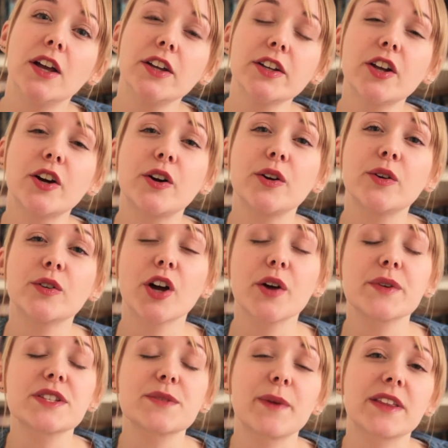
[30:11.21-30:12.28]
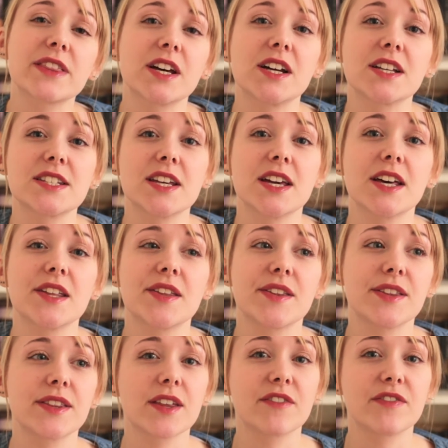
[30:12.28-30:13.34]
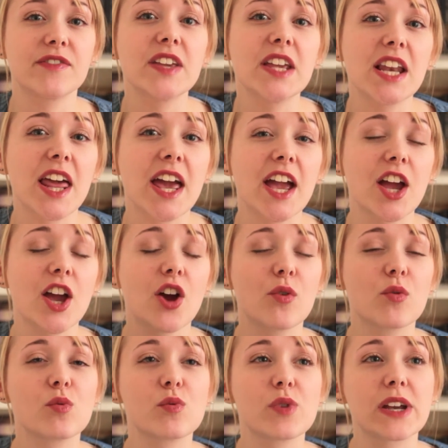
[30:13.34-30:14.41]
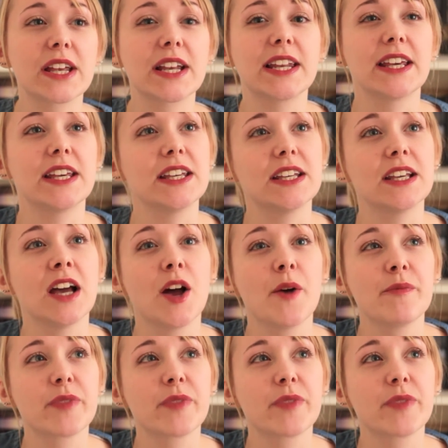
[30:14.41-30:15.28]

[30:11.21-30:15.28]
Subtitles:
you know, go into my 30th feeling really